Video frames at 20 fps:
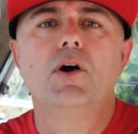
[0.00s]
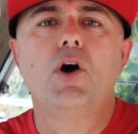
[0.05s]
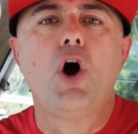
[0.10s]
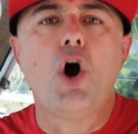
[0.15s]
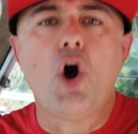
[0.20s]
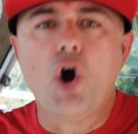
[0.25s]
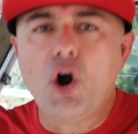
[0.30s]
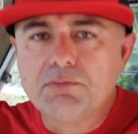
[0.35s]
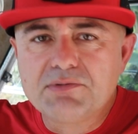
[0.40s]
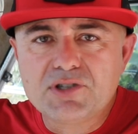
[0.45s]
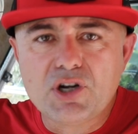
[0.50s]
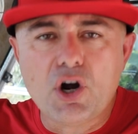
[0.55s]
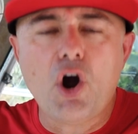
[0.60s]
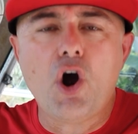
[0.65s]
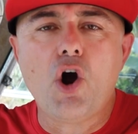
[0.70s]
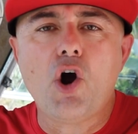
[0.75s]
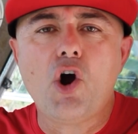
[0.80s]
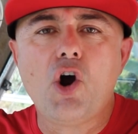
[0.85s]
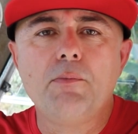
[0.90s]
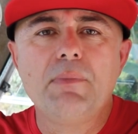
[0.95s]
arm to
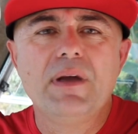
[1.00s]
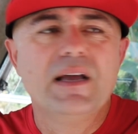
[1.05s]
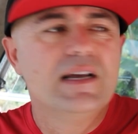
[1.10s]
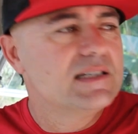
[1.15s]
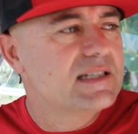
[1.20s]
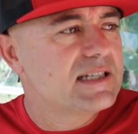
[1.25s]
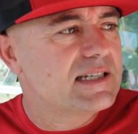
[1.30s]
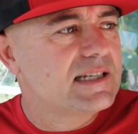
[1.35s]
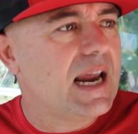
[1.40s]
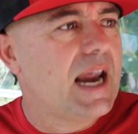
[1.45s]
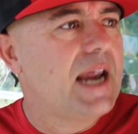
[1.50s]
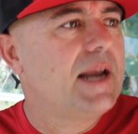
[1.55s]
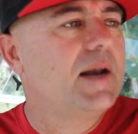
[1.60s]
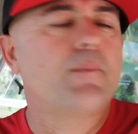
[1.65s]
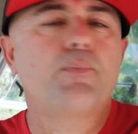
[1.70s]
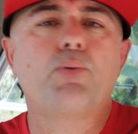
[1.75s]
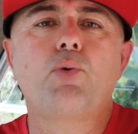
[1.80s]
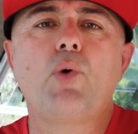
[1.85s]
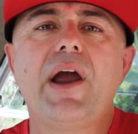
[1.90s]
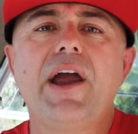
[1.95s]
arm, saying a
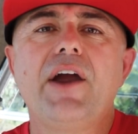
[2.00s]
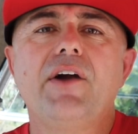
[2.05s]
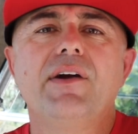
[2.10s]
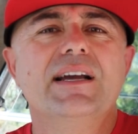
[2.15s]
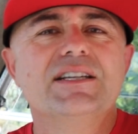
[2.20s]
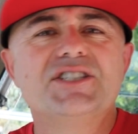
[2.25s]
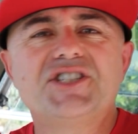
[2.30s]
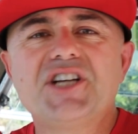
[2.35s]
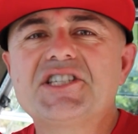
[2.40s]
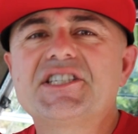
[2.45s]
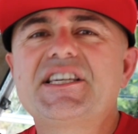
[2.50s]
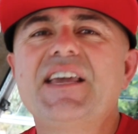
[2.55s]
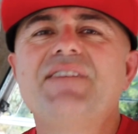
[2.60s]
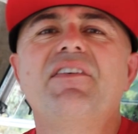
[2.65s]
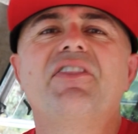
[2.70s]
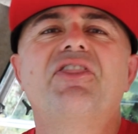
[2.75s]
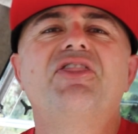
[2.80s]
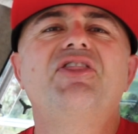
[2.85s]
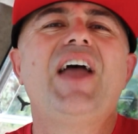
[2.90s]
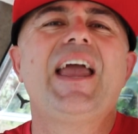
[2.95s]
prayer, just
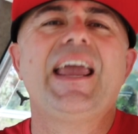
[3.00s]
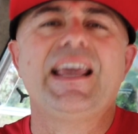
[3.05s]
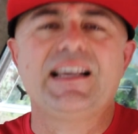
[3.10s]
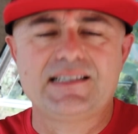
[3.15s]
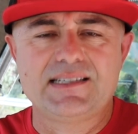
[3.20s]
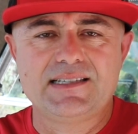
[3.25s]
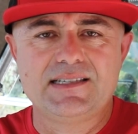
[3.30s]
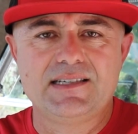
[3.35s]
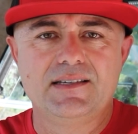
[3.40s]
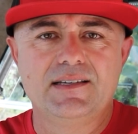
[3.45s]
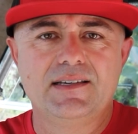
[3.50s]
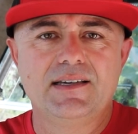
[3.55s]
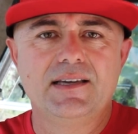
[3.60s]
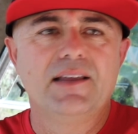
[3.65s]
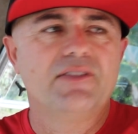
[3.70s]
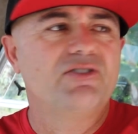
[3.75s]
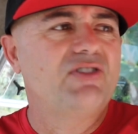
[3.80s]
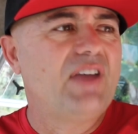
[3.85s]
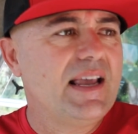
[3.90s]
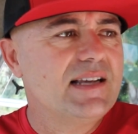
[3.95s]
giving thanks.
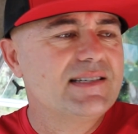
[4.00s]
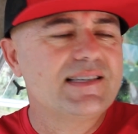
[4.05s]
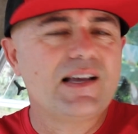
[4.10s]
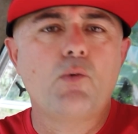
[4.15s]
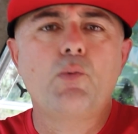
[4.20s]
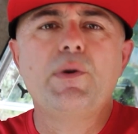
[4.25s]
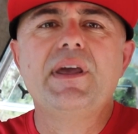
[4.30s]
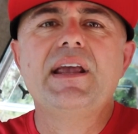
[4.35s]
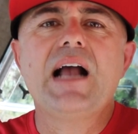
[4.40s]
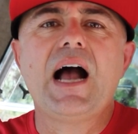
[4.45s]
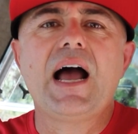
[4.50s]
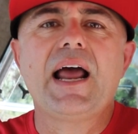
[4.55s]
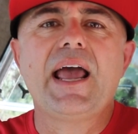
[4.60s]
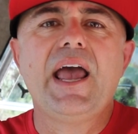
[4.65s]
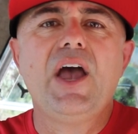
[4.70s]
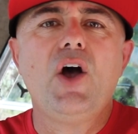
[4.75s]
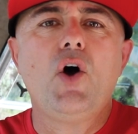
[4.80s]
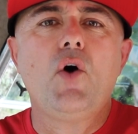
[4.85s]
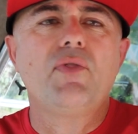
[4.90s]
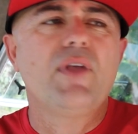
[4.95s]
Thanks that we got
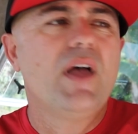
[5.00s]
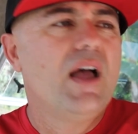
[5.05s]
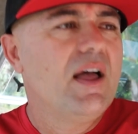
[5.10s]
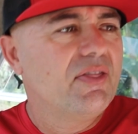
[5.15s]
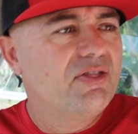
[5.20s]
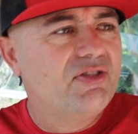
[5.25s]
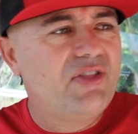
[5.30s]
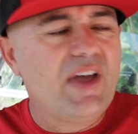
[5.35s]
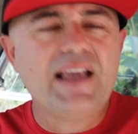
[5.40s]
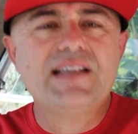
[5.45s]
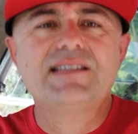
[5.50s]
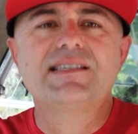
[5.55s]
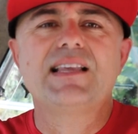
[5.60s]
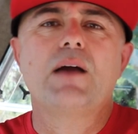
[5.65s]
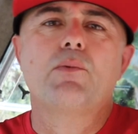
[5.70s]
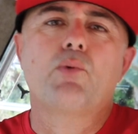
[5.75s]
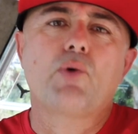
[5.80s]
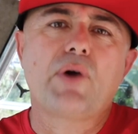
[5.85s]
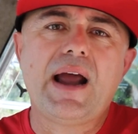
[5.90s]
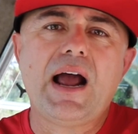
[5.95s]
health. Thanks
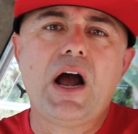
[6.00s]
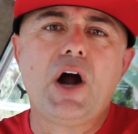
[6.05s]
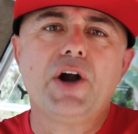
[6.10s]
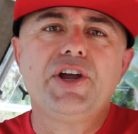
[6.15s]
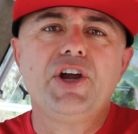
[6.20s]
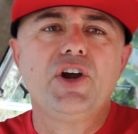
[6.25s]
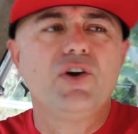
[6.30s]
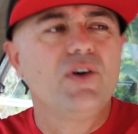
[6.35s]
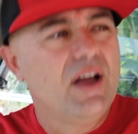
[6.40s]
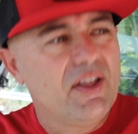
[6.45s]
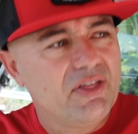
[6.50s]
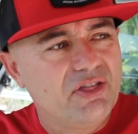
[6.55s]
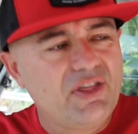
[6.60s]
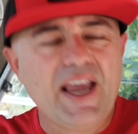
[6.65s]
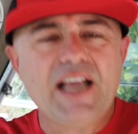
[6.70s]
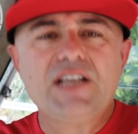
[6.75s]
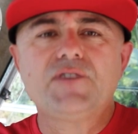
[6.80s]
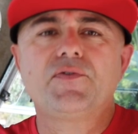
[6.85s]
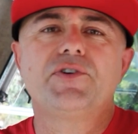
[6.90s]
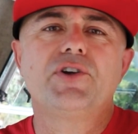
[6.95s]
that we're out here.
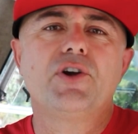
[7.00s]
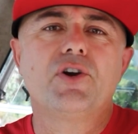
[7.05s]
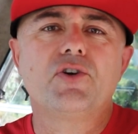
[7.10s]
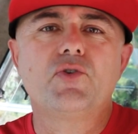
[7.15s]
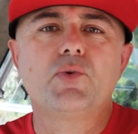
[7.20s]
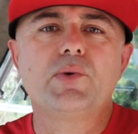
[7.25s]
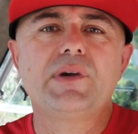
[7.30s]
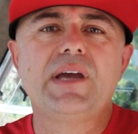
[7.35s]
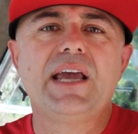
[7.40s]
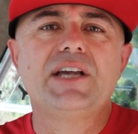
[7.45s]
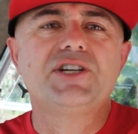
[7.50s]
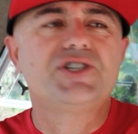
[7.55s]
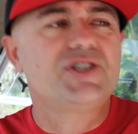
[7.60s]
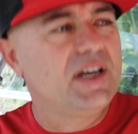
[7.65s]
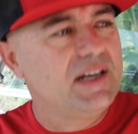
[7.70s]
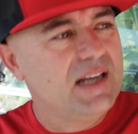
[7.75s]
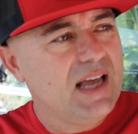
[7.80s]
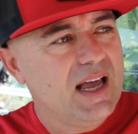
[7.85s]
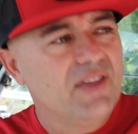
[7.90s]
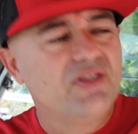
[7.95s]
Thanks for your
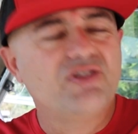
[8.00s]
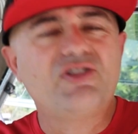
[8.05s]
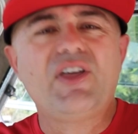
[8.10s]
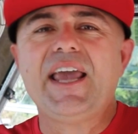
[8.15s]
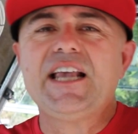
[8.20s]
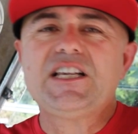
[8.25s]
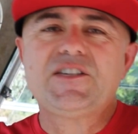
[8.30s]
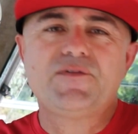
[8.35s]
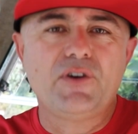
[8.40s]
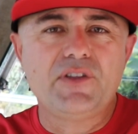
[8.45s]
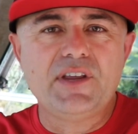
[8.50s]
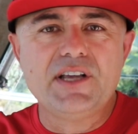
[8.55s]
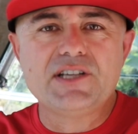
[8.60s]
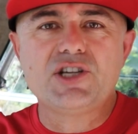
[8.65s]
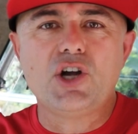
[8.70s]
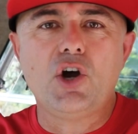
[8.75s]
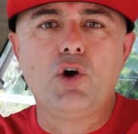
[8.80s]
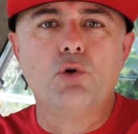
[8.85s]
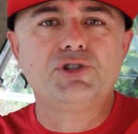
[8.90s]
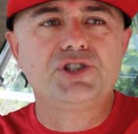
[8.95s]
creation. Thanks for
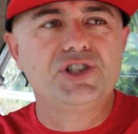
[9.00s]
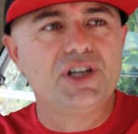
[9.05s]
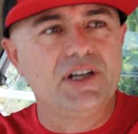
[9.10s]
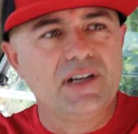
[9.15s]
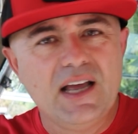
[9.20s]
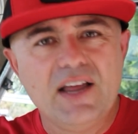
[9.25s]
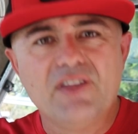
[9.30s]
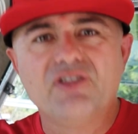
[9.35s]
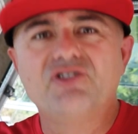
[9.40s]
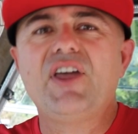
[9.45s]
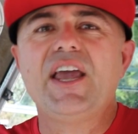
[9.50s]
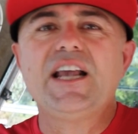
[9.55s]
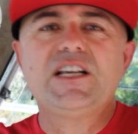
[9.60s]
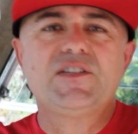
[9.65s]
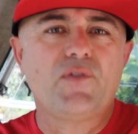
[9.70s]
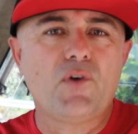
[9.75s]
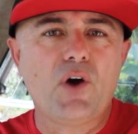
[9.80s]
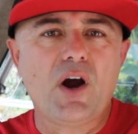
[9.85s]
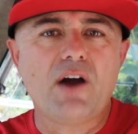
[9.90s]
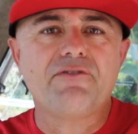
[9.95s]
this ocean. Thanks
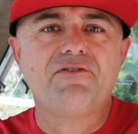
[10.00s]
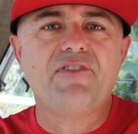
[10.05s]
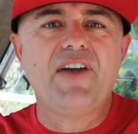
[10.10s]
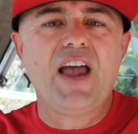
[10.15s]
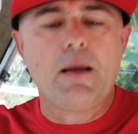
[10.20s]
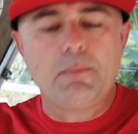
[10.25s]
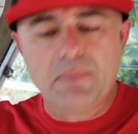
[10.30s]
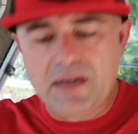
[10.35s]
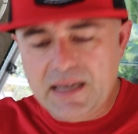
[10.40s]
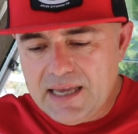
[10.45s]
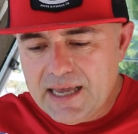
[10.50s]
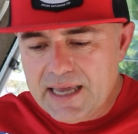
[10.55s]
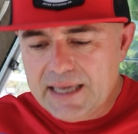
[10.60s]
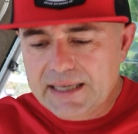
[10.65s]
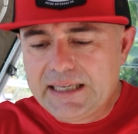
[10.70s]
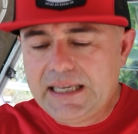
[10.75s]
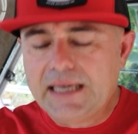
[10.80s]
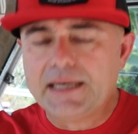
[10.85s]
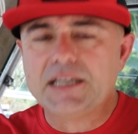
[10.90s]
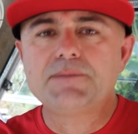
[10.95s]
for our family.
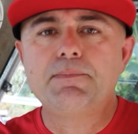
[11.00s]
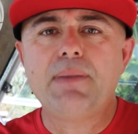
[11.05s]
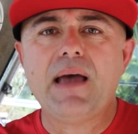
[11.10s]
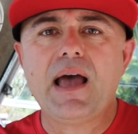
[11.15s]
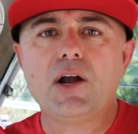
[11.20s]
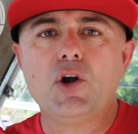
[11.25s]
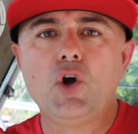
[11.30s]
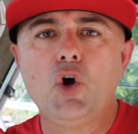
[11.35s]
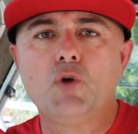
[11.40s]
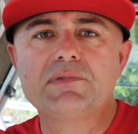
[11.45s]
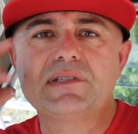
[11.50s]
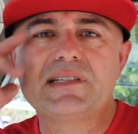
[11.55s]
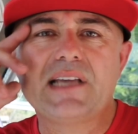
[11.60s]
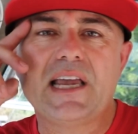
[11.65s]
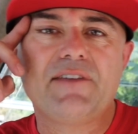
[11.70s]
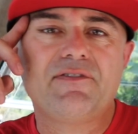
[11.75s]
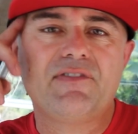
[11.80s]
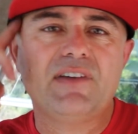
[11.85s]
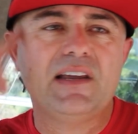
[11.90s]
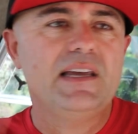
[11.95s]
Get us back home
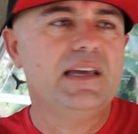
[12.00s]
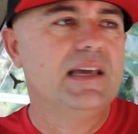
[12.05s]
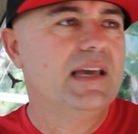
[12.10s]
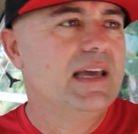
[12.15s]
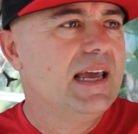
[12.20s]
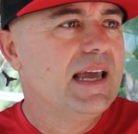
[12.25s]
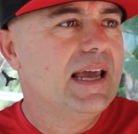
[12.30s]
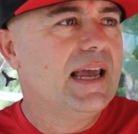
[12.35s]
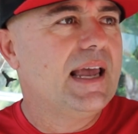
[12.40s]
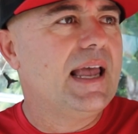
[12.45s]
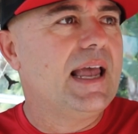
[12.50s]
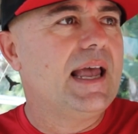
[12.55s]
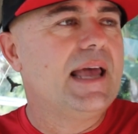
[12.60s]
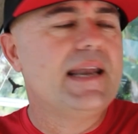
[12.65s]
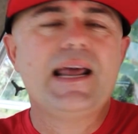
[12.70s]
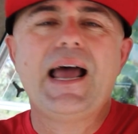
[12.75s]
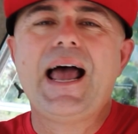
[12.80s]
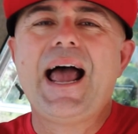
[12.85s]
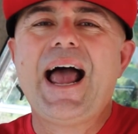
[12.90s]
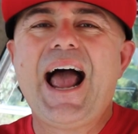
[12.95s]
safely
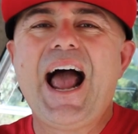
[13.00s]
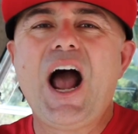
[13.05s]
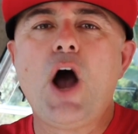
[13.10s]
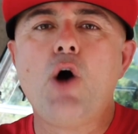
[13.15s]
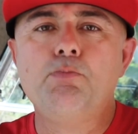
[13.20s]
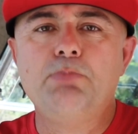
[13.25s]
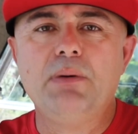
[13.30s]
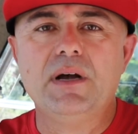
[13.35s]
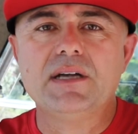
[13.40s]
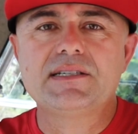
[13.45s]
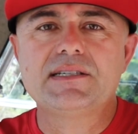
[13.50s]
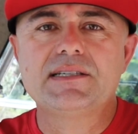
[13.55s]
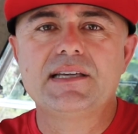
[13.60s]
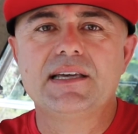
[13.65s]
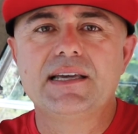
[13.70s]
and help us,